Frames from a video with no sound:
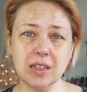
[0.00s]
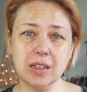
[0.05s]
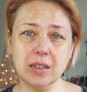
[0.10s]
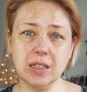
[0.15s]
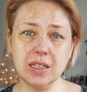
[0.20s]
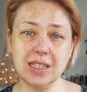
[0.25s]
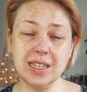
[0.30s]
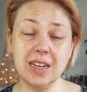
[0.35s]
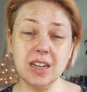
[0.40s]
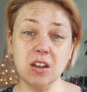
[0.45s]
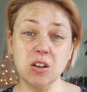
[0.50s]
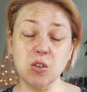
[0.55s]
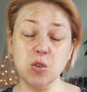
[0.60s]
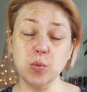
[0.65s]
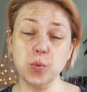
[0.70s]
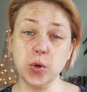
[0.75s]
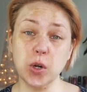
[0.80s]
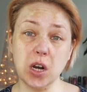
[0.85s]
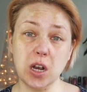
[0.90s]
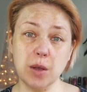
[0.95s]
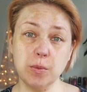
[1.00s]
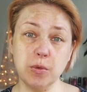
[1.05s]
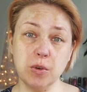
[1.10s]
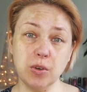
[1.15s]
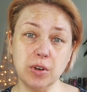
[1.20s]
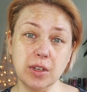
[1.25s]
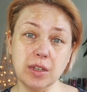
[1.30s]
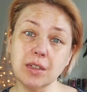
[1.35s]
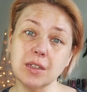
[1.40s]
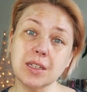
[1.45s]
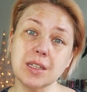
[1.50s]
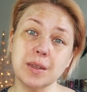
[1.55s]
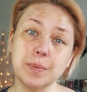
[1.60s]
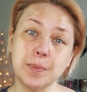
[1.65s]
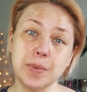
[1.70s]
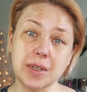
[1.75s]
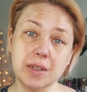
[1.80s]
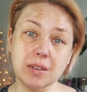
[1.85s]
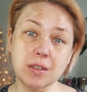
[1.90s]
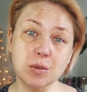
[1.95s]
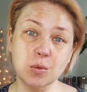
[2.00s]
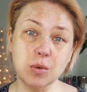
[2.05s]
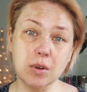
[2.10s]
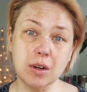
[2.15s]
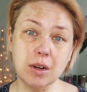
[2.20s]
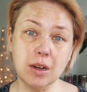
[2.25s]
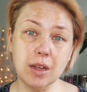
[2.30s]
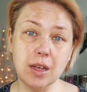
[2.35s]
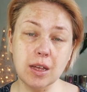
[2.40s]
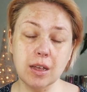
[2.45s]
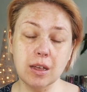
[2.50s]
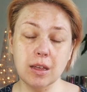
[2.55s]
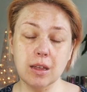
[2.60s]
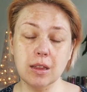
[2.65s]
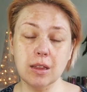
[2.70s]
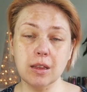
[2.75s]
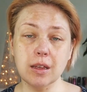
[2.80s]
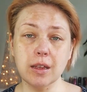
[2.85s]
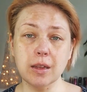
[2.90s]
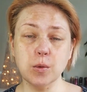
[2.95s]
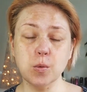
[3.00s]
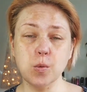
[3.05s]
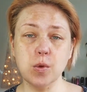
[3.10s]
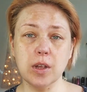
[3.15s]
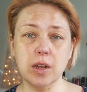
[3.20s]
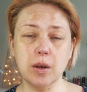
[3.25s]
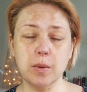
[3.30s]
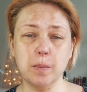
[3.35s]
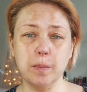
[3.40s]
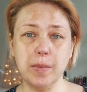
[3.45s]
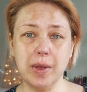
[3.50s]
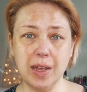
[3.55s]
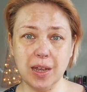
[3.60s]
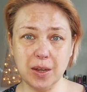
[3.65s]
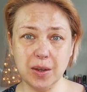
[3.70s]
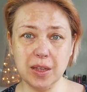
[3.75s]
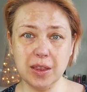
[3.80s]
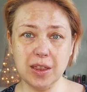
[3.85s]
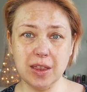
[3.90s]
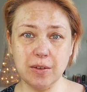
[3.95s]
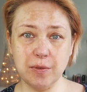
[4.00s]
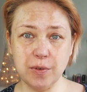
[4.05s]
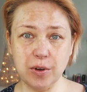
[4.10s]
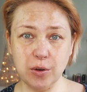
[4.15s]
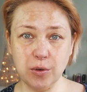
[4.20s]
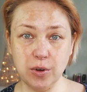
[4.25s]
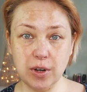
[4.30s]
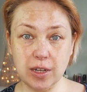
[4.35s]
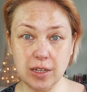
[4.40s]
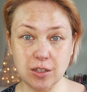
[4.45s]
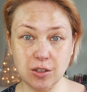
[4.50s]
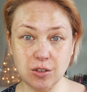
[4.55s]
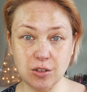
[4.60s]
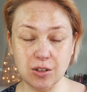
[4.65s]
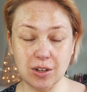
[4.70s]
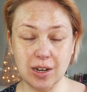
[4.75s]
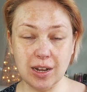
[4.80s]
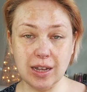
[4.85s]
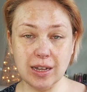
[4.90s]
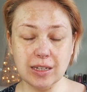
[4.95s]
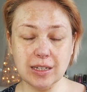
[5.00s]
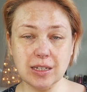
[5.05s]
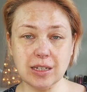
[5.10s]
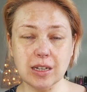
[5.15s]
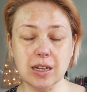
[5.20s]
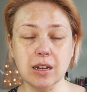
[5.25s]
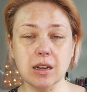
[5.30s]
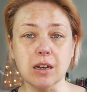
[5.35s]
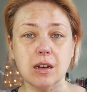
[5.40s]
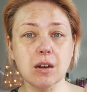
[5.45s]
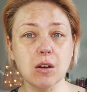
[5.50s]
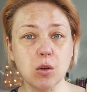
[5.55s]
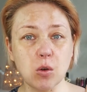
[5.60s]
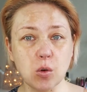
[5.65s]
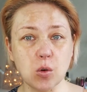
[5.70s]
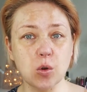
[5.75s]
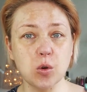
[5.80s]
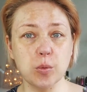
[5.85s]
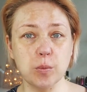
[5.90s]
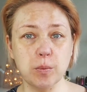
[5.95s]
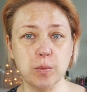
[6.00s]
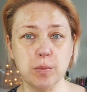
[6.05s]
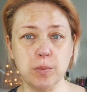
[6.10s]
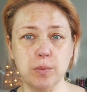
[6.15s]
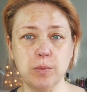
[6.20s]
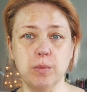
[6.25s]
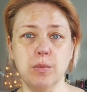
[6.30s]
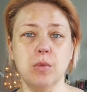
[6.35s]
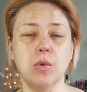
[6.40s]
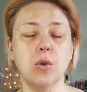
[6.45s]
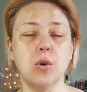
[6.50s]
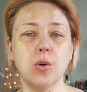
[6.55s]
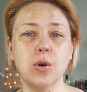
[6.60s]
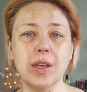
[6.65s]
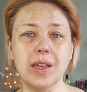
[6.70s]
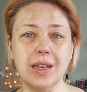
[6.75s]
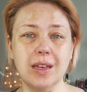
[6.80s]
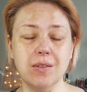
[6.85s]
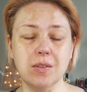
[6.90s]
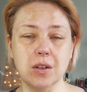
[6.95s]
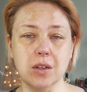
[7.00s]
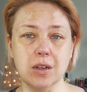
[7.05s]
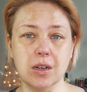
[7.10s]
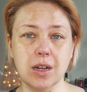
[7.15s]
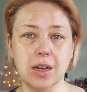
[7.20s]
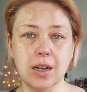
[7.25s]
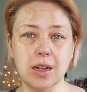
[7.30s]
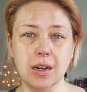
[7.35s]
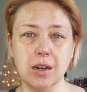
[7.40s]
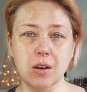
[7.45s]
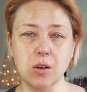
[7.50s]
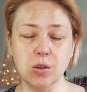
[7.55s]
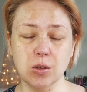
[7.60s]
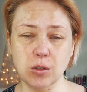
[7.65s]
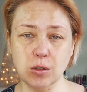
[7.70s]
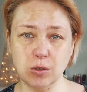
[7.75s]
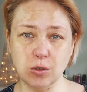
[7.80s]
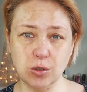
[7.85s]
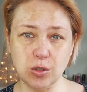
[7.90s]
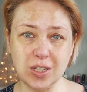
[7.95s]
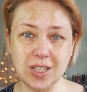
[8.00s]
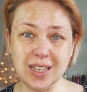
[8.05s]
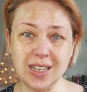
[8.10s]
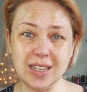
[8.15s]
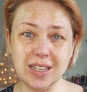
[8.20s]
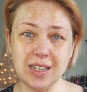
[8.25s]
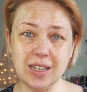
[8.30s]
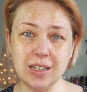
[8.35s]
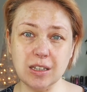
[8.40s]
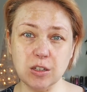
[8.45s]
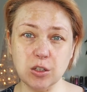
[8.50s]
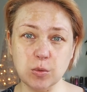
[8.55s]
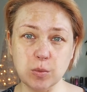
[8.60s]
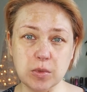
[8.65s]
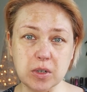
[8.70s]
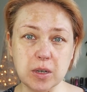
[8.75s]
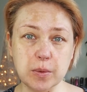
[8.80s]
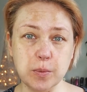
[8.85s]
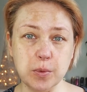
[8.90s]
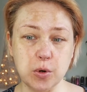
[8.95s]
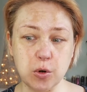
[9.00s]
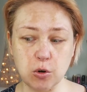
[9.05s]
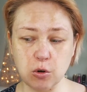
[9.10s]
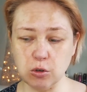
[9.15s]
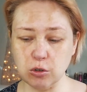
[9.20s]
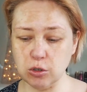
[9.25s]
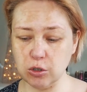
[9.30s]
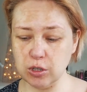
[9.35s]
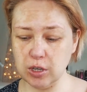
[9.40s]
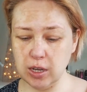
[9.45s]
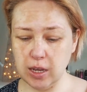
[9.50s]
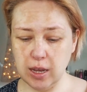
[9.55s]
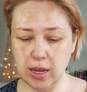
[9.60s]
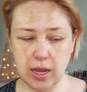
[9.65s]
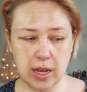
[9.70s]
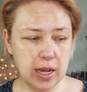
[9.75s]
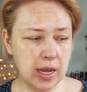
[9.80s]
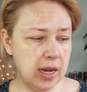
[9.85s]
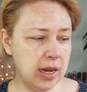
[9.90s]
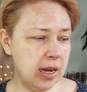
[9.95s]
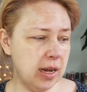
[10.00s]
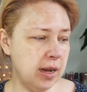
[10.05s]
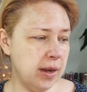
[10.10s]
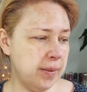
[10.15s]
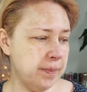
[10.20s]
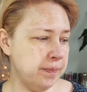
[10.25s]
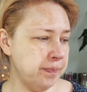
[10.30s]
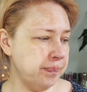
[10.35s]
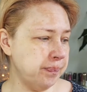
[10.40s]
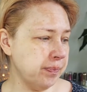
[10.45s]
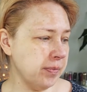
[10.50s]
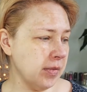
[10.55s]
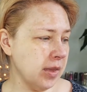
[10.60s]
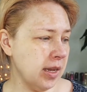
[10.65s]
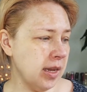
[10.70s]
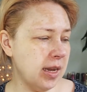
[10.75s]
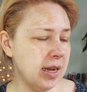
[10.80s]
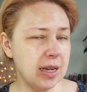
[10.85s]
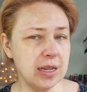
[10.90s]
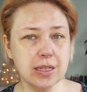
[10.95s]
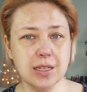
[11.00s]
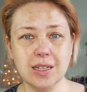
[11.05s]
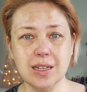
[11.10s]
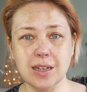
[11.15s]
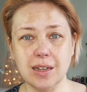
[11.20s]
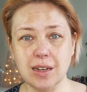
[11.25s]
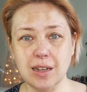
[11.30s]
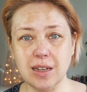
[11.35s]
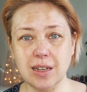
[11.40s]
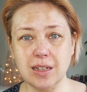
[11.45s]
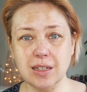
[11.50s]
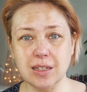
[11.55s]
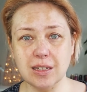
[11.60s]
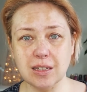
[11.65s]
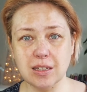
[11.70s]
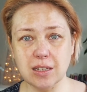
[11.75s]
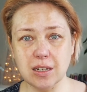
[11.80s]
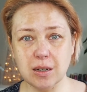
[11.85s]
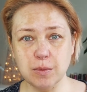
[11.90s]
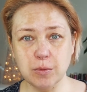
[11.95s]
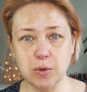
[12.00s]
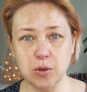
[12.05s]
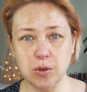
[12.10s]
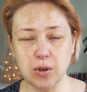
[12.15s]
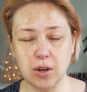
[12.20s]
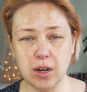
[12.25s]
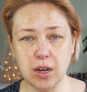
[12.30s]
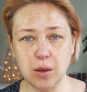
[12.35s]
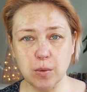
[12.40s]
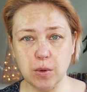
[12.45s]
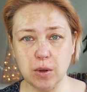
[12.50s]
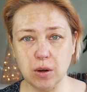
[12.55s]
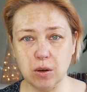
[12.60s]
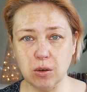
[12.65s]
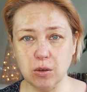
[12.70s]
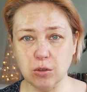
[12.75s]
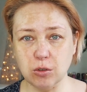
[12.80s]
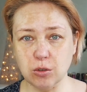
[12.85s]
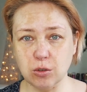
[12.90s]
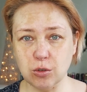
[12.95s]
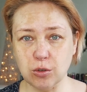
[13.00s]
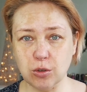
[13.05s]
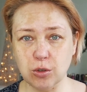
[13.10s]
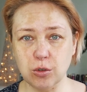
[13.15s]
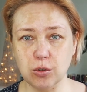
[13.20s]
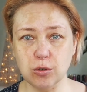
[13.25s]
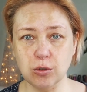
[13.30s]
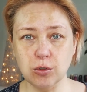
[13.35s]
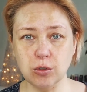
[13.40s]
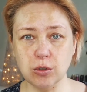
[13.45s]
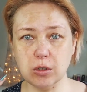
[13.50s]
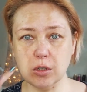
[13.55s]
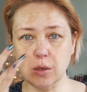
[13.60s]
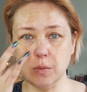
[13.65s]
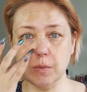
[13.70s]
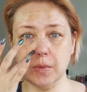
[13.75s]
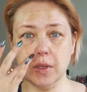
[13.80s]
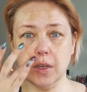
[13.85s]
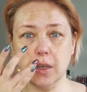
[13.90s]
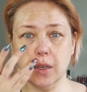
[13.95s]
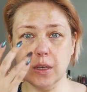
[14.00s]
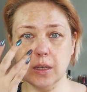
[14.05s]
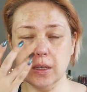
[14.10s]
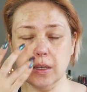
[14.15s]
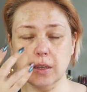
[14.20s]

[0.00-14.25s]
silicone primer is the best one that will make the foundation last and look more even and not to sink into my pores. As it is summer, I will also use something